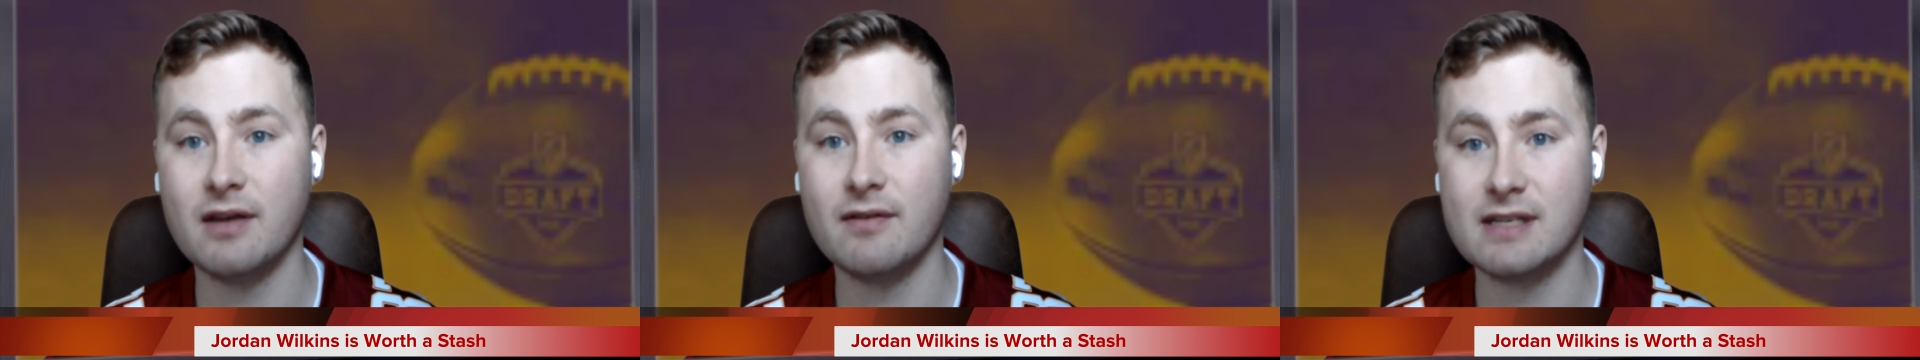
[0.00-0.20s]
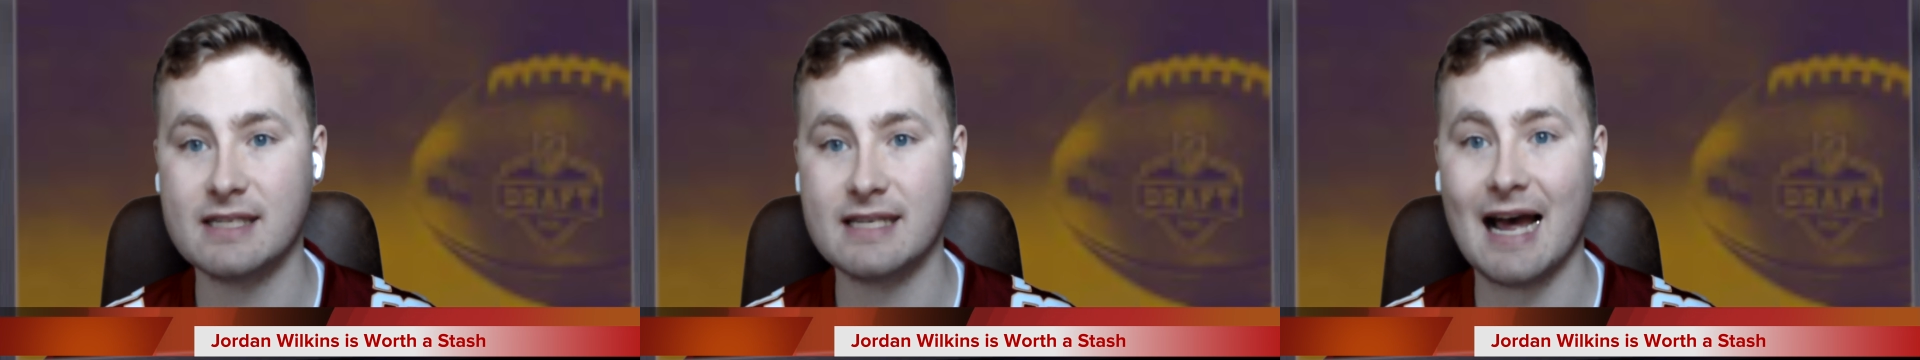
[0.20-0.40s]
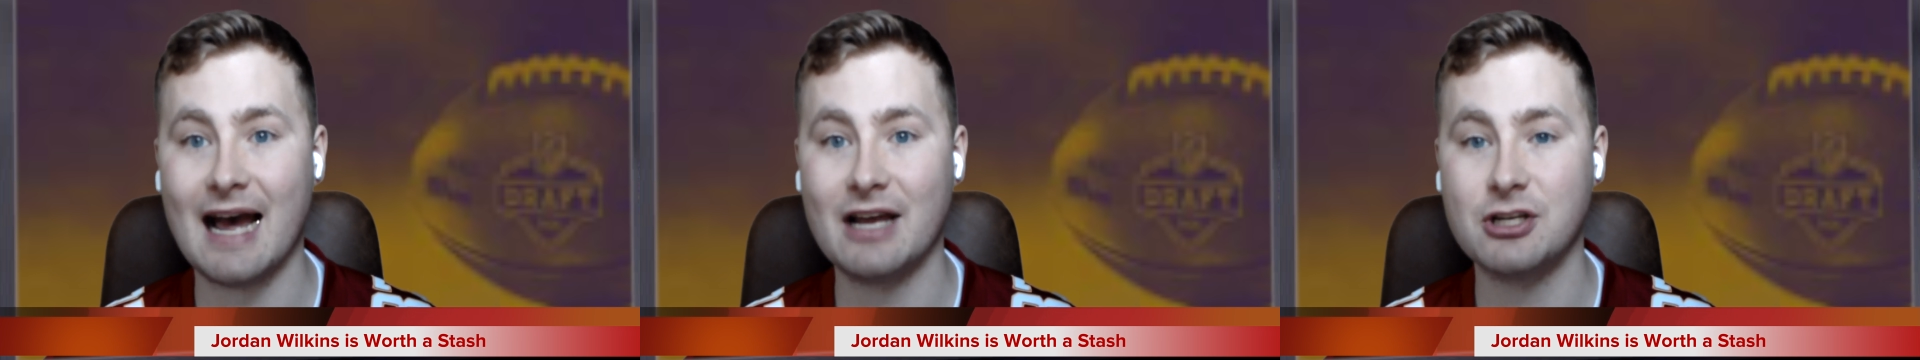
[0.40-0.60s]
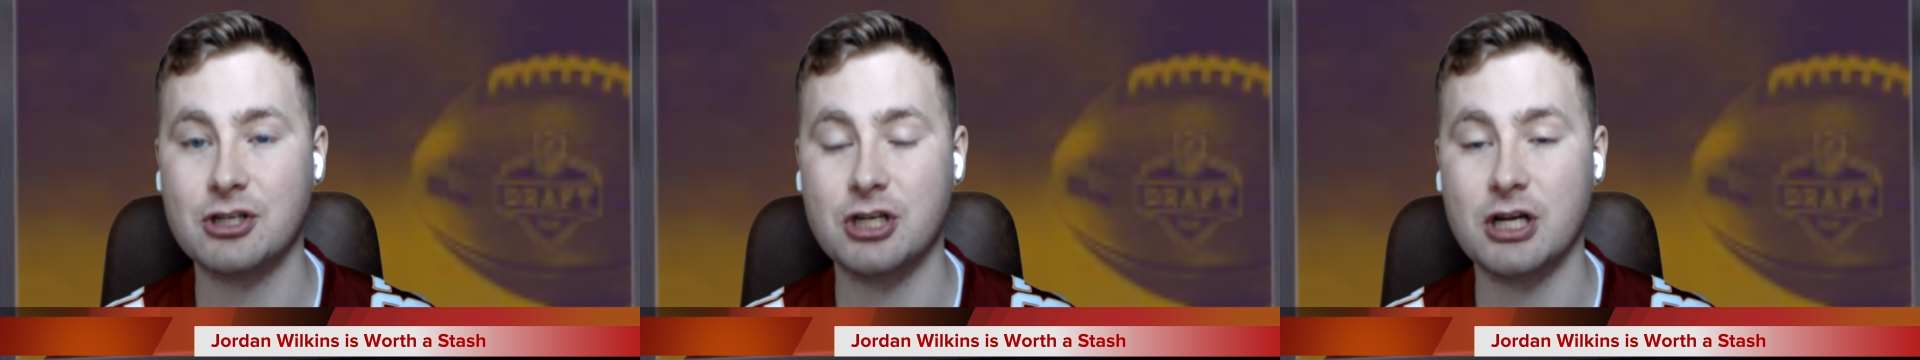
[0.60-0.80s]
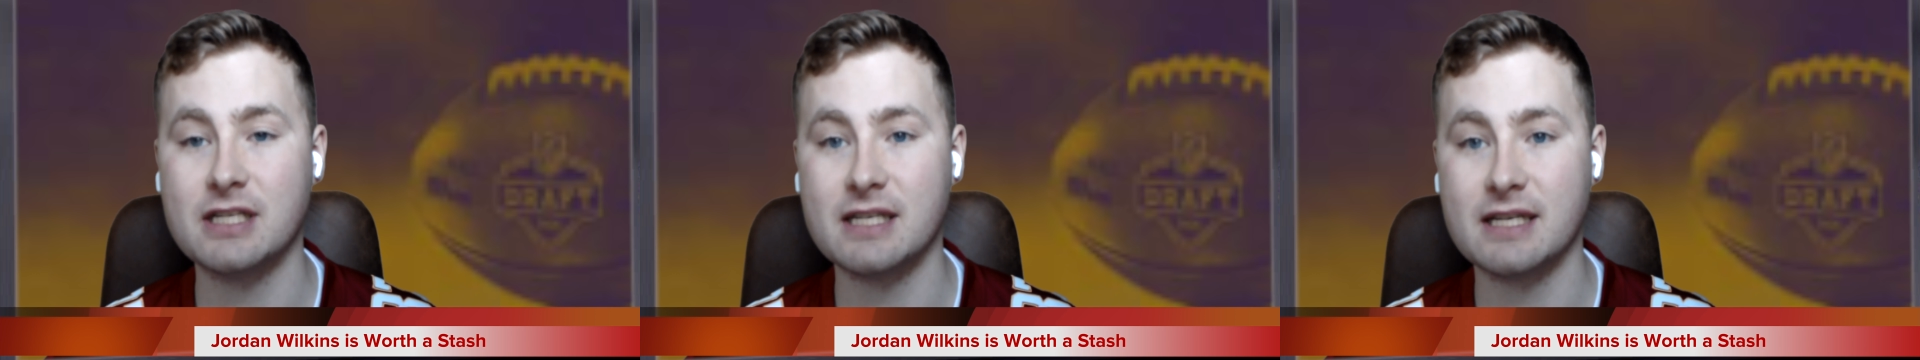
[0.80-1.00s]
of a stash
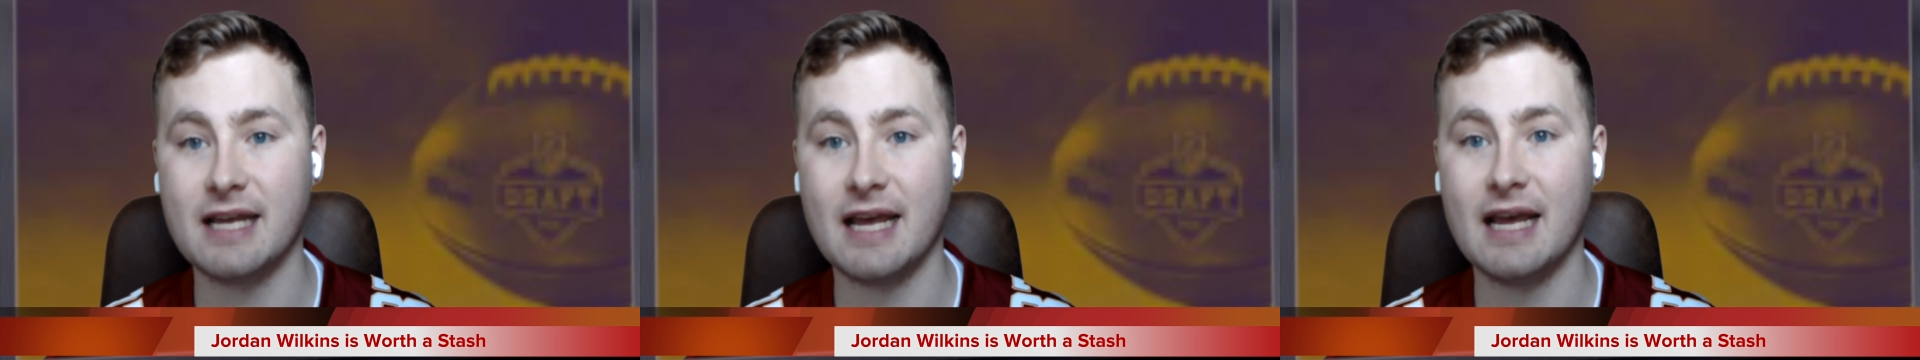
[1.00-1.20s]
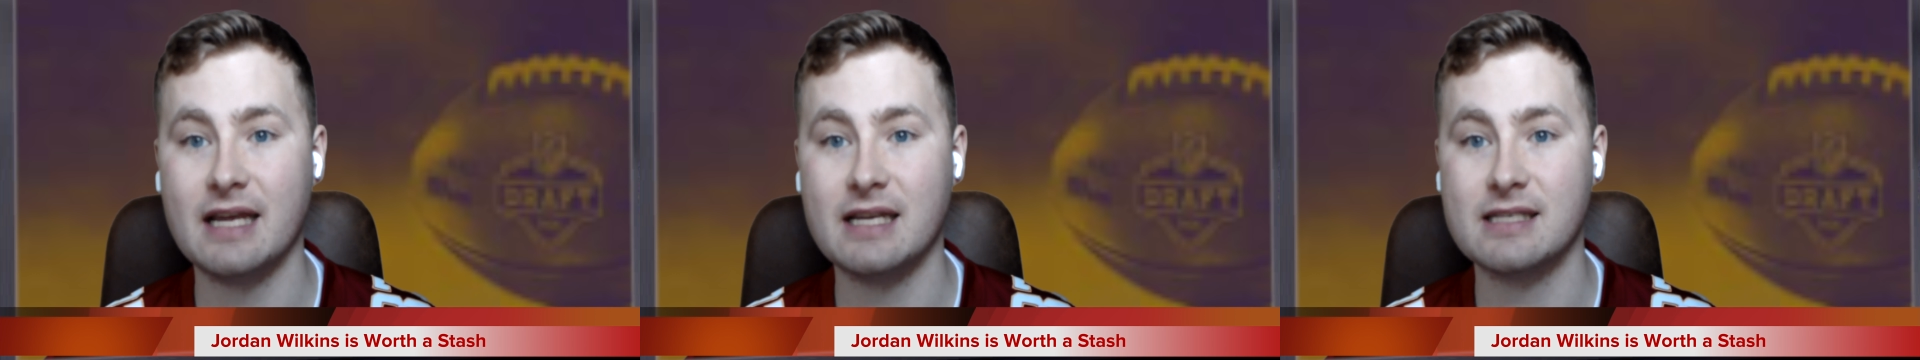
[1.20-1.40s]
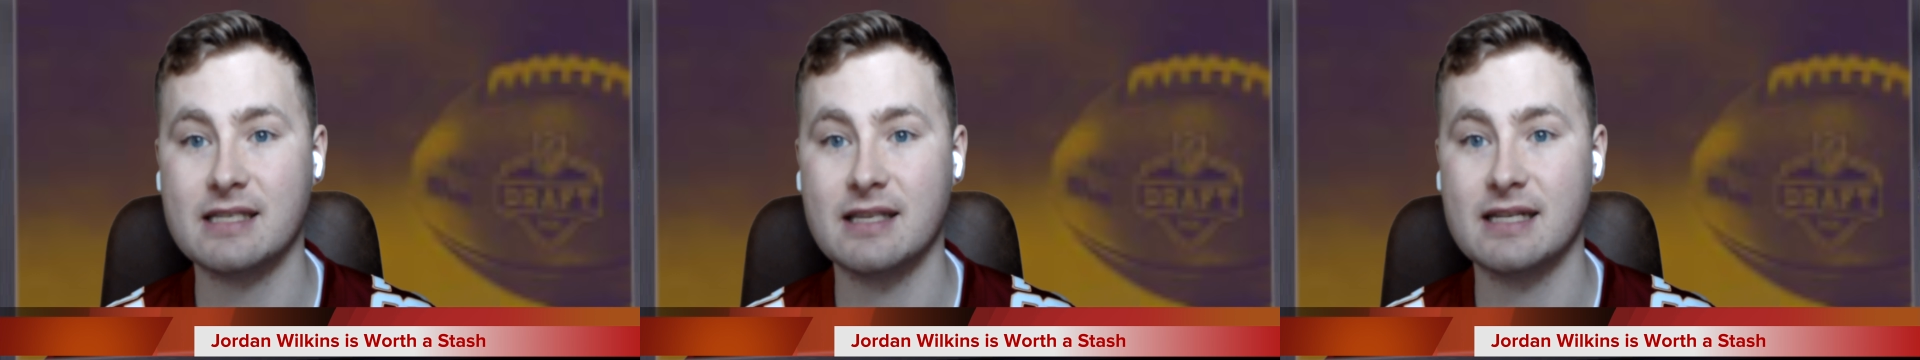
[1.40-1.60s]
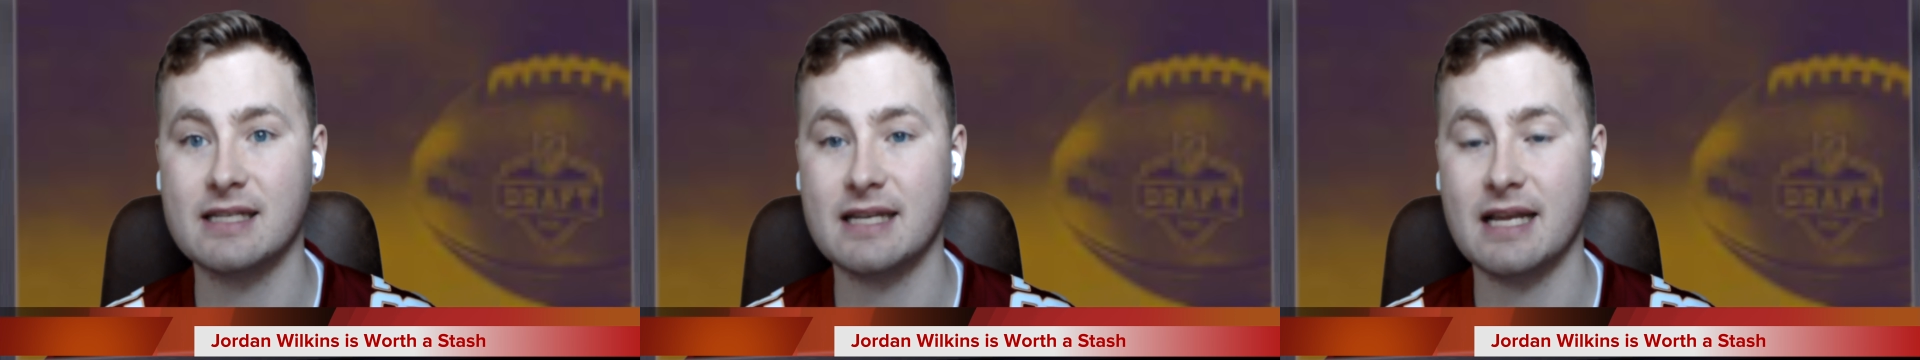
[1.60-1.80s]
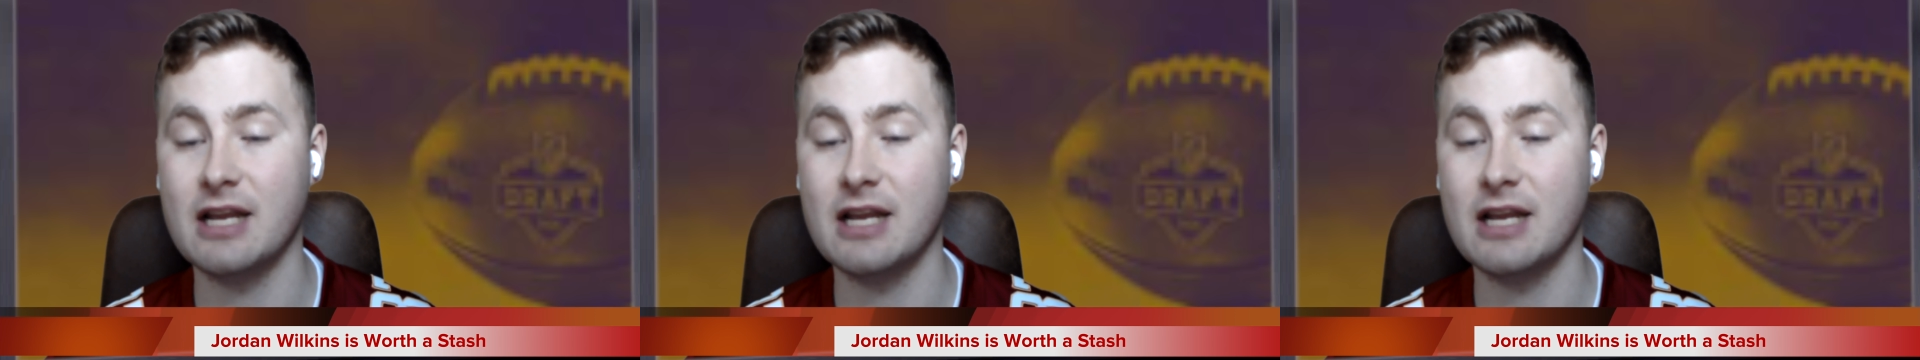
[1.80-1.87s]
just in case this